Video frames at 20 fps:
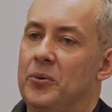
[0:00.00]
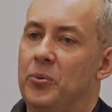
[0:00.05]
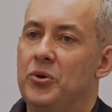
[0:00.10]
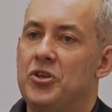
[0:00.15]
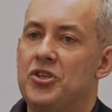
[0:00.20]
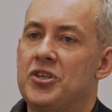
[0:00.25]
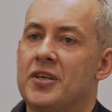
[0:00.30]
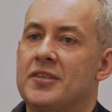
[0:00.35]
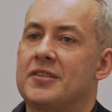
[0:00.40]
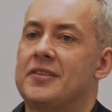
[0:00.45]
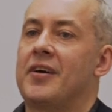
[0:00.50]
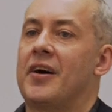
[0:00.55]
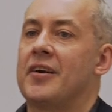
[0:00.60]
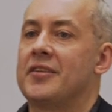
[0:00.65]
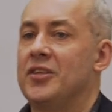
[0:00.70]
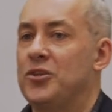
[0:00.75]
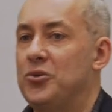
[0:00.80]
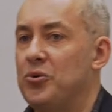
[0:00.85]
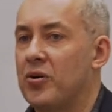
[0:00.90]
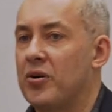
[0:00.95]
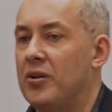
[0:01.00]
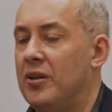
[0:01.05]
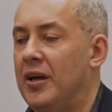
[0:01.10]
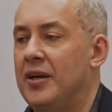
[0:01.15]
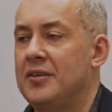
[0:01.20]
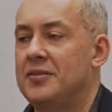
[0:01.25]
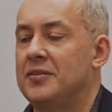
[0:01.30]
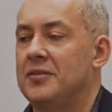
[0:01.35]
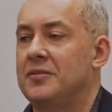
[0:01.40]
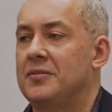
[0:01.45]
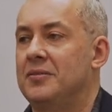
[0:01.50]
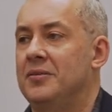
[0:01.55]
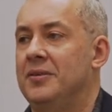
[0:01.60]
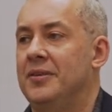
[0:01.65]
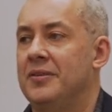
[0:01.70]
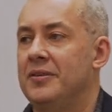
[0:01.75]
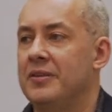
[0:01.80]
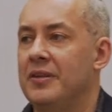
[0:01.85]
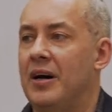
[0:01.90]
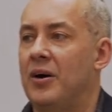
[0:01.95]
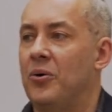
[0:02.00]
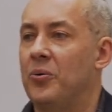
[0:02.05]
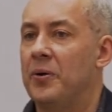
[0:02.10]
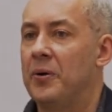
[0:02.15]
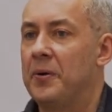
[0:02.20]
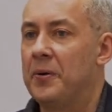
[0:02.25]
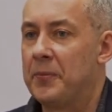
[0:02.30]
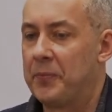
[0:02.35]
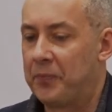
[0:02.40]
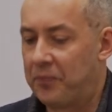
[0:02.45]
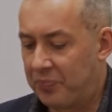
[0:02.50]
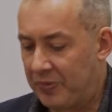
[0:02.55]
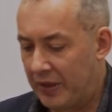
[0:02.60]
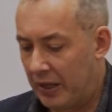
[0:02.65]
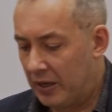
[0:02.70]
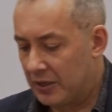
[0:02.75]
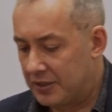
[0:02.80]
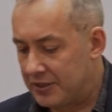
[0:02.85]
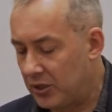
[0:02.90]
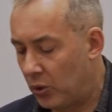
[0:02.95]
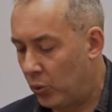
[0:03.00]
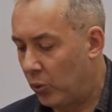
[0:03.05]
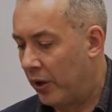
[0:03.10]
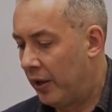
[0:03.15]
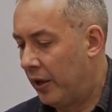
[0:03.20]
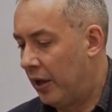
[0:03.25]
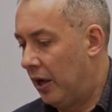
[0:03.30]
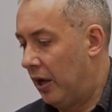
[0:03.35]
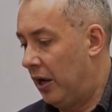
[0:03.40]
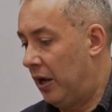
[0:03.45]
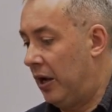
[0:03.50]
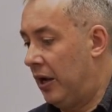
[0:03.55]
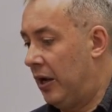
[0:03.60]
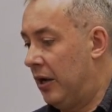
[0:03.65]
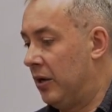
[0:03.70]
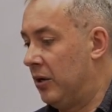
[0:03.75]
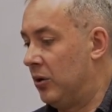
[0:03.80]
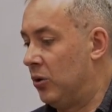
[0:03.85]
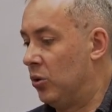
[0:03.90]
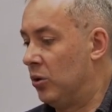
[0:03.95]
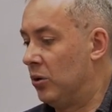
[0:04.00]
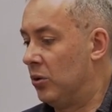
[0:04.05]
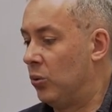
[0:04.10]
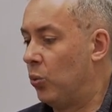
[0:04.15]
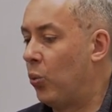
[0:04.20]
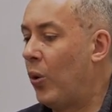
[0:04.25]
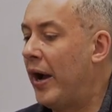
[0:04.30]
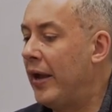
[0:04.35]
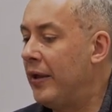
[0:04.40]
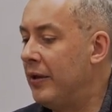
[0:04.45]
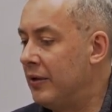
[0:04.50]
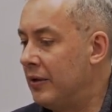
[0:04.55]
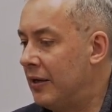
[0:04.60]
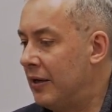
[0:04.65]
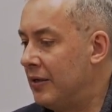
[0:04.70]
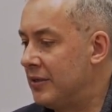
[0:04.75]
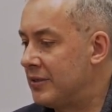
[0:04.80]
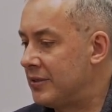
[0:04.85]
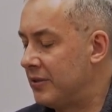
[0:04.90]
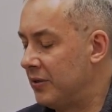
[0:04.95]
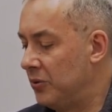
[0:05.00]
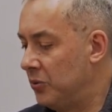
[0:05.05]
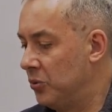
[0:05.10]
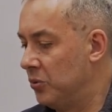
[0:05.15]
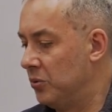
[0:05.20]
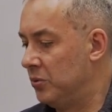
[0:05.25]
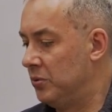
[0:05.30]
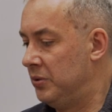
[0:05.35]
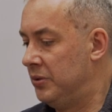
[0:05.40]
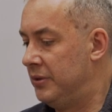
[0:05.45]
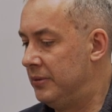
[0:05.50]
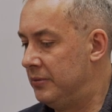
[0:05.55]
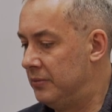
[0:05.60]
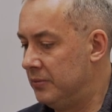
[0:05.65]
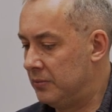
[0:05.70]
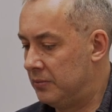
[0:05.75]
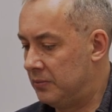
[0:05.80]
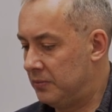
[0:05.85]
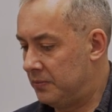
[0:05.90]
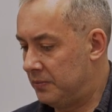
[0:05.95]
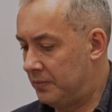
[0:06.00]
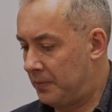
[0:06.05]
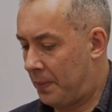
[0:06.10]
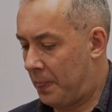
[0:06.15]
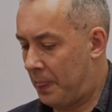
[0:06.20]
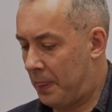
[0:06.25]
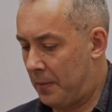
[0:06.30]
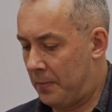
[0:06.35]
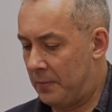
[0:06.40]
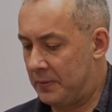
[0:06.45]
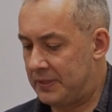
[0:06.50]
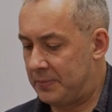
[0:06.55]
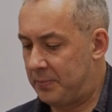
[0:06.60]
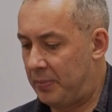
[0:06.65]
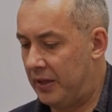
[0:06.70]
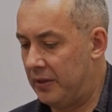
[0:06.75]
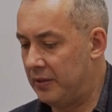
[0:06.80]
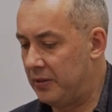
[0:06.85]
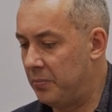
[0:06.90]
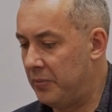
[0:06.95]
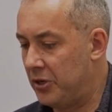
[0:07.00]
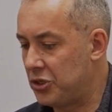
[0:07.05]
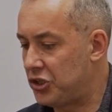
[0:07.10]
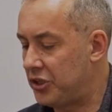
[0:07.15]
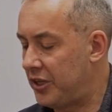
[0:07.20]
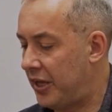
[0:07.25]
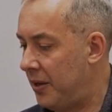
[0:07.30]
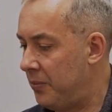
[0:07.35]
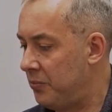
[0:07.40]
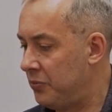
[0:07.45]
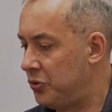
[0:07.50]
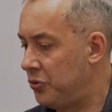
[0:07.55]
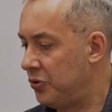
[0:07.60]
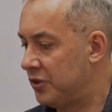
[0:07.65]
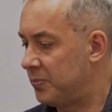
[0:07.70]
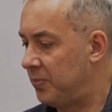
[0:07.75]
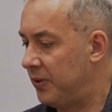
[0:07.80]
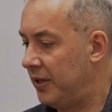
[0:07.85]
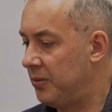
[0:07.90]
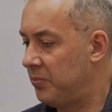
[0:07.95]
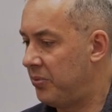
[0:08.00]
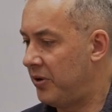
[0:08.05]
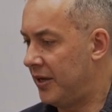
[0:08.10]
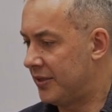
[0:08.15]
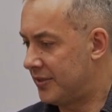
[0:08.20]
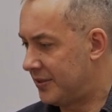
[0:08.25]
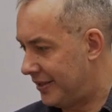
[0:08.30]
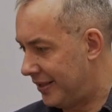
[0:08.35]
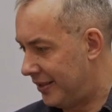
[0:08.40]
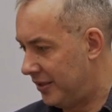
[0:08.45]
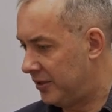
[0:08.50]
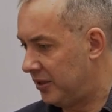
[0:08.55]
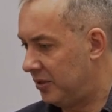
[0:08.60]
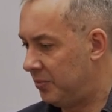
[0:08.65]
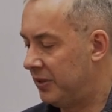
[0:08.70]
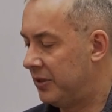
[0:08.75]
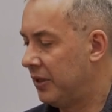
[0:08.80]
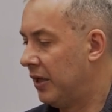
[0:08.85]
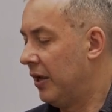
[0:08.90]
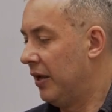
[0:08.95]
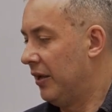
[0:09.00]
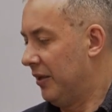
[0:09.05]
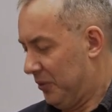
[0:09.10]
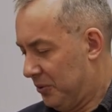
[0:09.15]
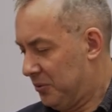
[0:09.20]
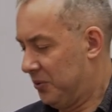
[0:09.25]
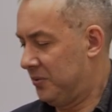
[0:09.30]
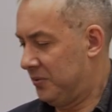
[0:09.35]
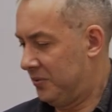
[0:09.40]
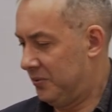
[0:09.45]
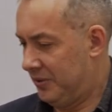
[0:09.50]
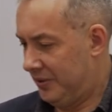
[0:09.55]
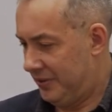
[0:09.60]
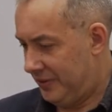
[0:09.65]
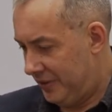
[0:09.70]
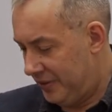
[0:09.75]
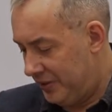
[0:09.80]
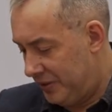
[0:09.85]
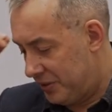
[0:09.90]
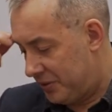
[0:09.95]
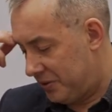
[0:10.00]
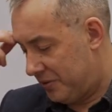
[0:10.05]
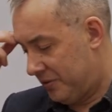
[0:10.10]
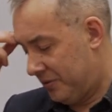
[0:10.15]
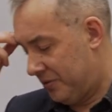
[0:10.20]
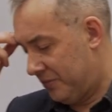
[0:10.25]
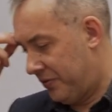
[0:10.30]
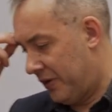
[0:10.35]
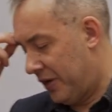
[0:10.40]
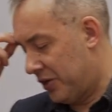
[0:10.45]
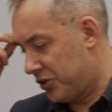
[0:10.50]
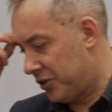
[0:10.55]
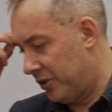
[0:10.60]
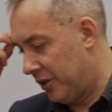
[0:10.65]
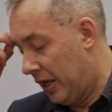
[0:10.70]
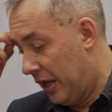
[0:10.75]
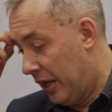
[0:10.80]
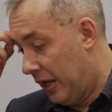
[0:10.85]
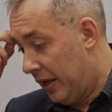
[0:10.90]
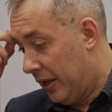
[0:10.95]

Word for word: We just started to realize it, it now. So, uh, why I so um, spent much time to explain Brexit a little bit uh, in, in, this uh, fashion?